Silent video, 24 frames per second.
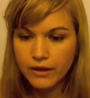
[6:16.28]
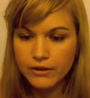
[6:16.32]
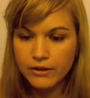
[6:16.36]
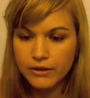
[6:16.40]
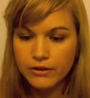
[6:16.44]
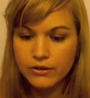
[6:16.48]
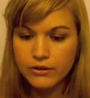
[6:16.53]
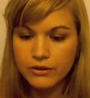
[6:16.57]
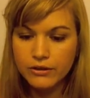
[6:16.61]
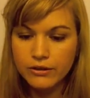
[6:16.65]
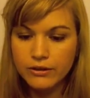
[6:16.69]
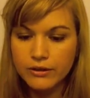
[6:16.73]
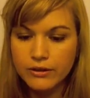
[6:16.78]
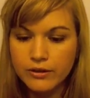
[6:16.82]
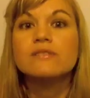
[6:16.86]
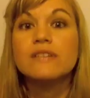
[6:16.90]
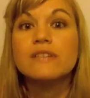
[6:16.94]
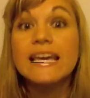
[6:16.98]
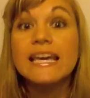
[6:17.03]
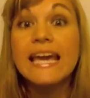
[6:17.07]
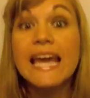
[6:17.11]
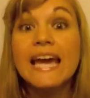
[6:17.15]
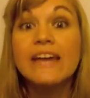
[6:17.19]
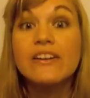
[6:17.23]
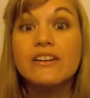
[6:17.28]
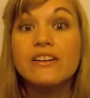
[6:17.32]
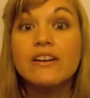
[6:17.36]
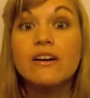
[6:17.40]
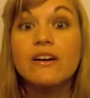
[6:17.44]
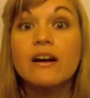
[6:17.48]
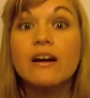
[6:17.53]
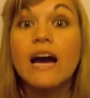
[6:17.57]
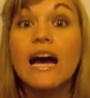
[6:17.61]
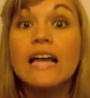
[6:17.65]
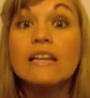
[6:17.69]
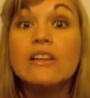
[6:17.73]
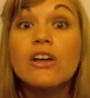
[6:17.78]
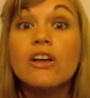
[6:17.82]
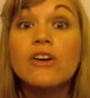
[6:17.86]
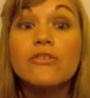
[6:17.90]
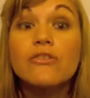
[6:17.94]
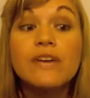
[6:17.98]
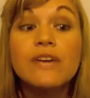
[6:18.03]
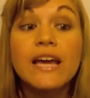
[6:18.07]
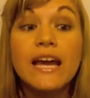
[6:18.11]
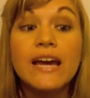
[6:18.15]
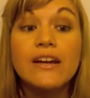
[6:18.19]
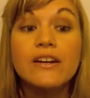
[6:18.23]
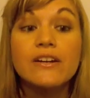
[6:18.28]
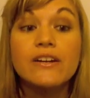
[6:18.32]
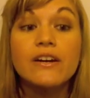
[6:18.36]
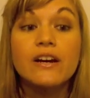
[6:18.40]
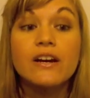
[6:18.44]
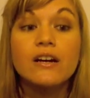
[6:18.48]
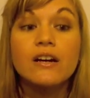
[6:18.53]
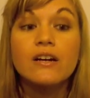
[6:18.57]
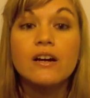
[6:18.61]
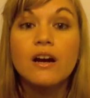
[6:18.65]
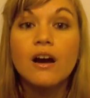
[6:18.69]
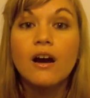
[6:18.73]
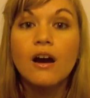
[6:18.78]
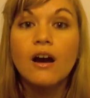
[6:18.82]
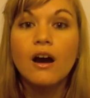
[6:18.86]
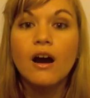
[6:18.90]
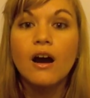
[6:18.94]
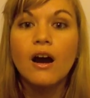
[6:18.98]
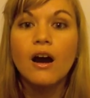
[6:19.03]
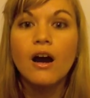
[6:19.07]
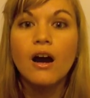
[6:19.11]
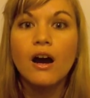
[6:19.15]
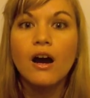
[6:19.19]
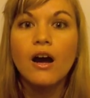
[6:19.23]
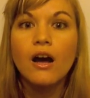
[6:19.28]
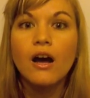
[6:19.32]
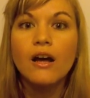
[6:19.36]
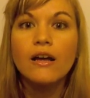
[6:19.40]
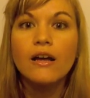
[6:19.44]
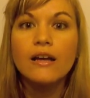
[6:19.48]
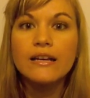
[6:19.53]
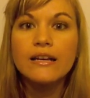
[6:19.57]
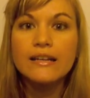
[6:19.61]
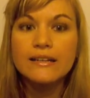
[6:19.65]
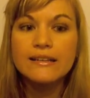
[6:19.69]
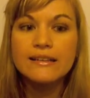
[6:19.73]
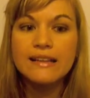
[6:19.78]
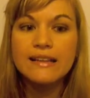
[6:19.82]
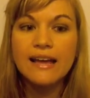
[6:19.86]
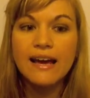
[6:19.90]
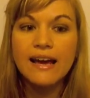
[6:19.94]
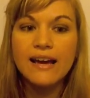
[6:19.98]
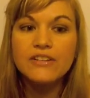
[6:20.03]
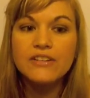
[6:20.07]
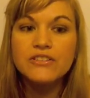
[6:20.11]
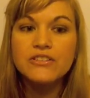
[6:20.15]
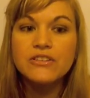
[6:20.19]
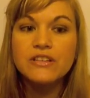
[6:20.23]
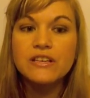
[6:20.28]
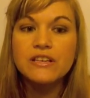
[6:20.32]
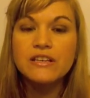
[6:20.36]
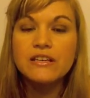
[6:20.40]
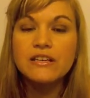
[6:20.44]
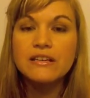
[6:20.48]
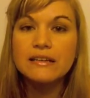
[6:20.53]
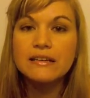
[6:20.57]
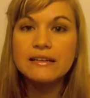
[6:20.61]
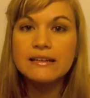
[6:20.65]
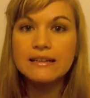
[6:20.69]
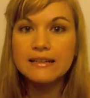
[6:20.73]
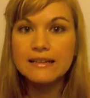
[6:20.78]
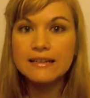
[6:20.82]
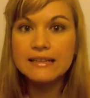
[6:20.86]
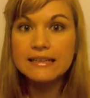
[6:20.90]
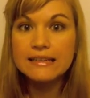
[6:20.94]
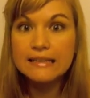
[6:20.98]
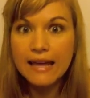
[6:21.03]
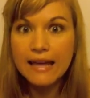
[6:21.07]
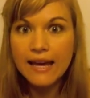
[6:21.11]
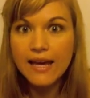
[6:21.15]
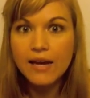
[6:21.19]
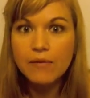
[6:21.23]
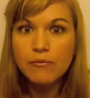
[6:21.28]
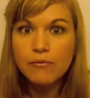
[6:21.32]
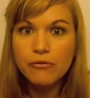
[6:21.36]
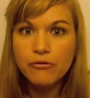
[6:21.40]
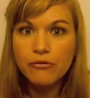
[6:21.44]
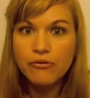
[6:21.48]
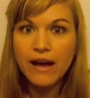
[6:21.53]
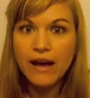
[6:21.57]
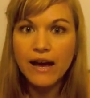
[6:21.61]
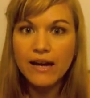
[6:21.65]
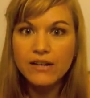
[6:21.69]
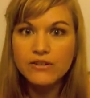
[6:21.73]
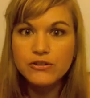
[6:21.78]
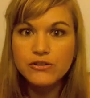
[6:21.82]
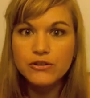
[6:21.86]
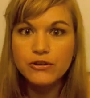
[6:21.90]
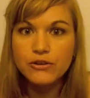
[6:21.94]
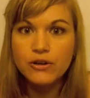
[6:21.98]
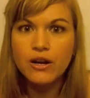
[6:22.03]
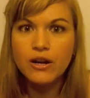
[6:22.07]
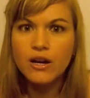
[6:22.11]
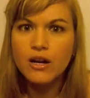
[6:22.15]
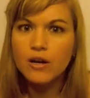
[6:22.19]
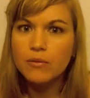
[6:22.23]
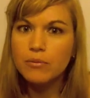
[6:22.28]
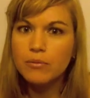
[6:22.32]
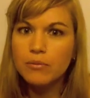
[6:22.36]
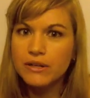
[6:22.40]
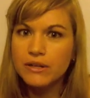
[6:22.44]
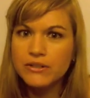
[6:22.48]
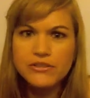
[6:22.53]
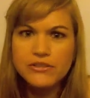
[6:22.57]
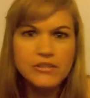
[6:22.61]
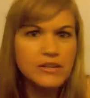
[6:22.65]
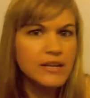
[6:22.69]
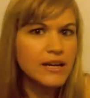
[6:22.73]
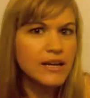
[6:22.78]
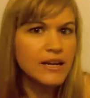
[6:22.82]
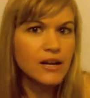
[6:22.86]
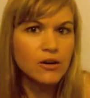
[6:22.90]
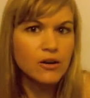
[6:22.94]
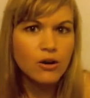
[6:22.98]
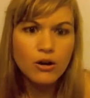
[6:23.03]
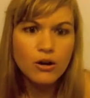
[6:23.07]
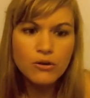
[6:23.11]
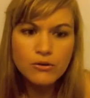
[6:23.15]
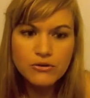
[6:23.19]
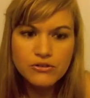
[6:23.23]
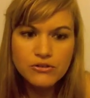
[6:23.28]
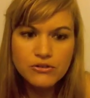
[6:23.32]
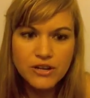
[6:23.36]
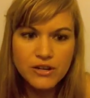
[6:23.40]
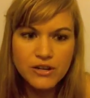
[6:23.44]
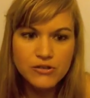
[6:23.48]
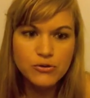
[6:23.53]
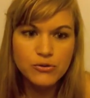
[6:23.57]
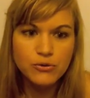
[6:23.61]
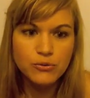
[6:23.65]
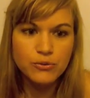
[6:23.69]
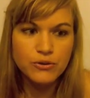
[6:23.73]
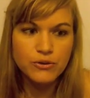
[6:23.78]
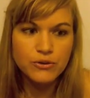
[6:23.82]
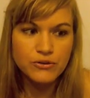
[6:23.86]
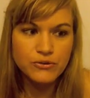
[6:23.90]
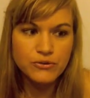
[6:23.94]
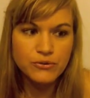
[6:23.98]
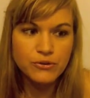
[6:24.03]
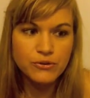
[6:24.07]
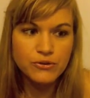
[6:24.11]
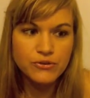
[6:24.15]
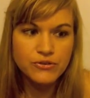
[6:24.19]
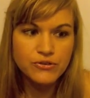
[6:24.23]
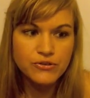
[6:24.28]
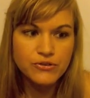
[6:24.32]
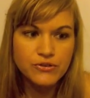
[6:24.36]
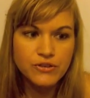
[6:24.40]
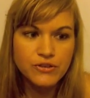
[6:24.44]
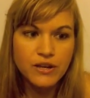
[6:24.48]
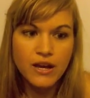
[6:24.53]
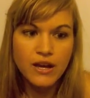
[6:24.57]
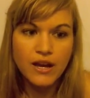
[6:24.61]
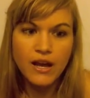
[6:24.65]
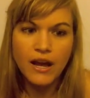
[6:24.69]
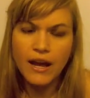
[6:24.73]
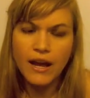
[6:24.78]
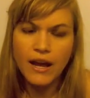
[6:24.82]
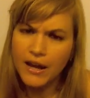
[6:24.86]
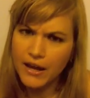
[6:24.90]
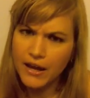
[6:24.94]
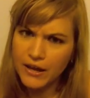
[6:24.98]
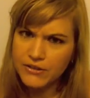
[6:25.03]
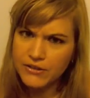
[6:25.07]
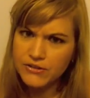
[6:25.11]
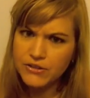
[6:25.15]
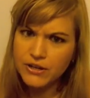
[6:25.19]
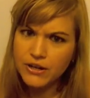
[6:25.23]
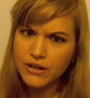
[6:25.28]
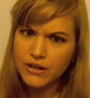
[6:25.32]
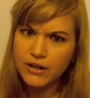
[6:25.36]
good. Canada. I love Canada. It lacks the glam factor, but it's sitting on all those natural resources. And